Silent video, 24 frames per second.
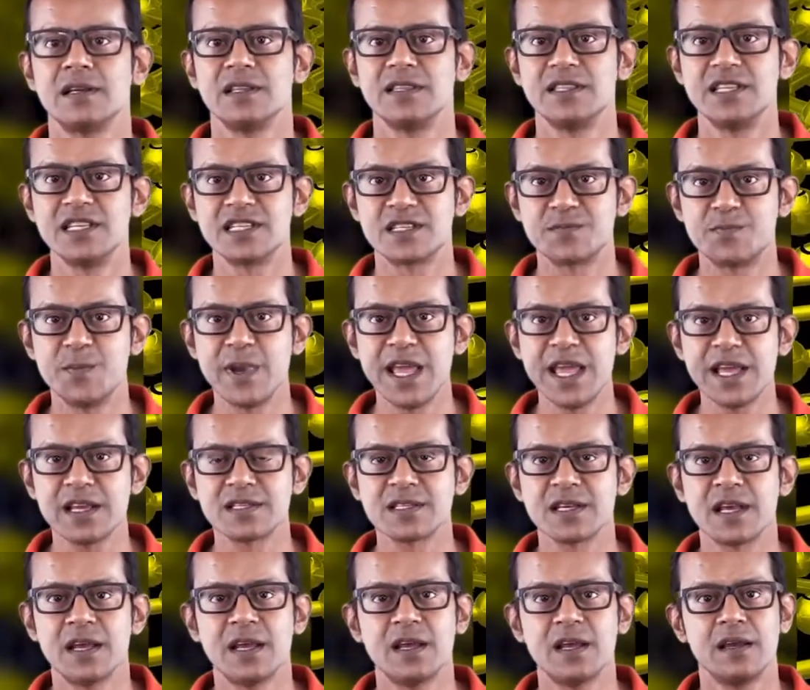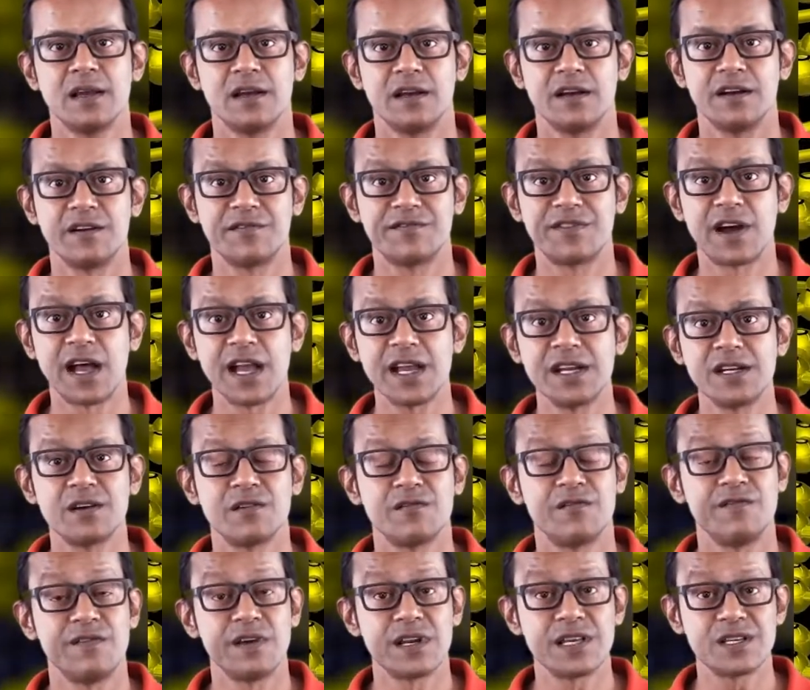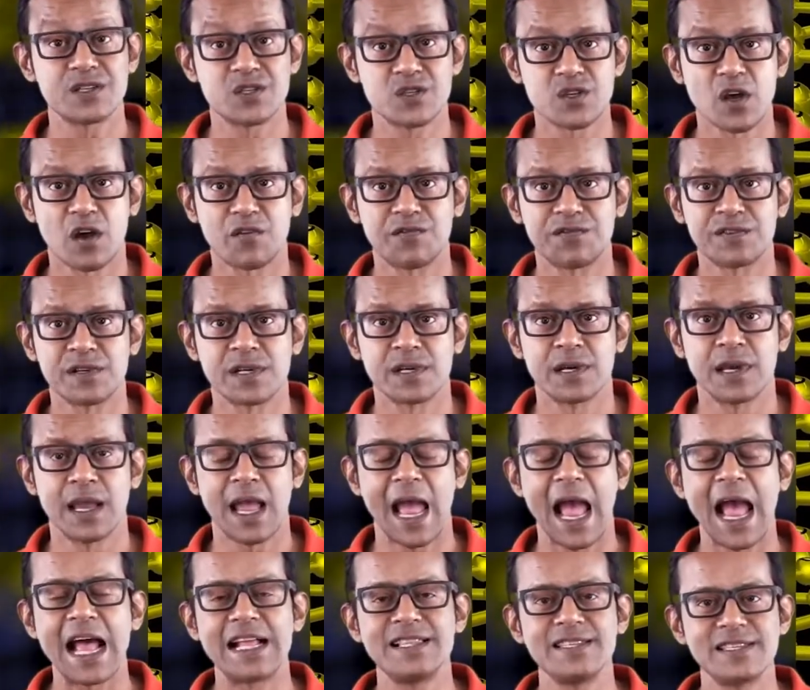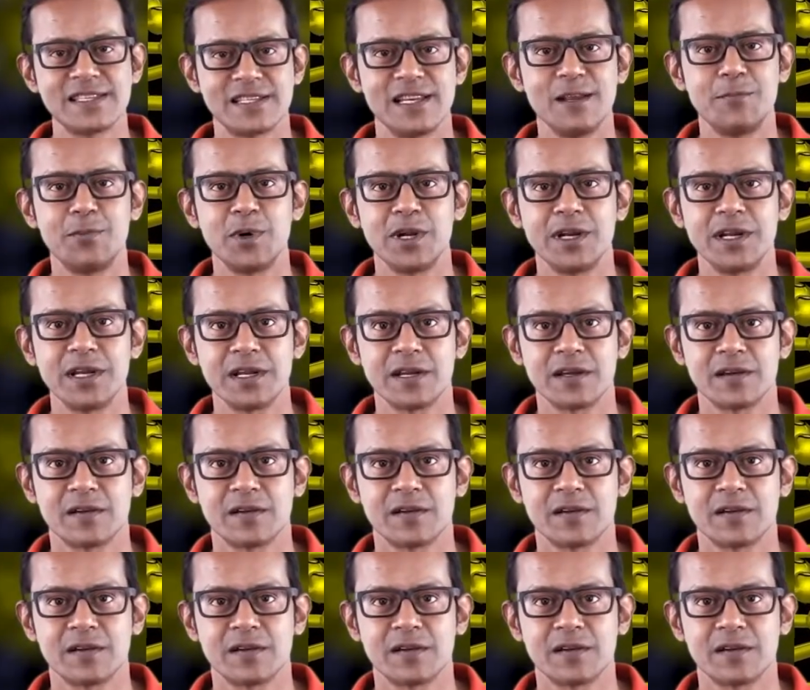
This makes graphite very soft and slippery.